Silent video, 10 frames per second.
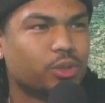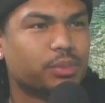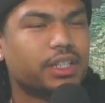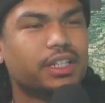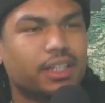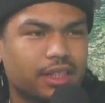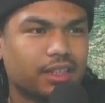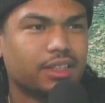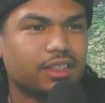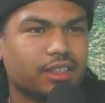But
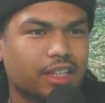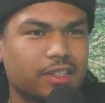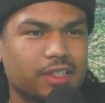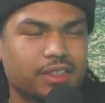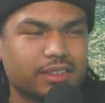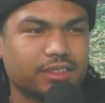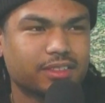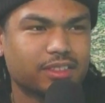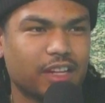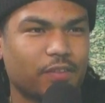like I said,
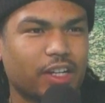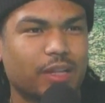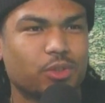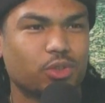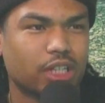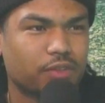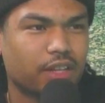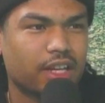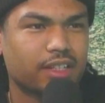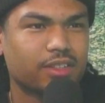I feel like I'm too late for
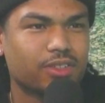that.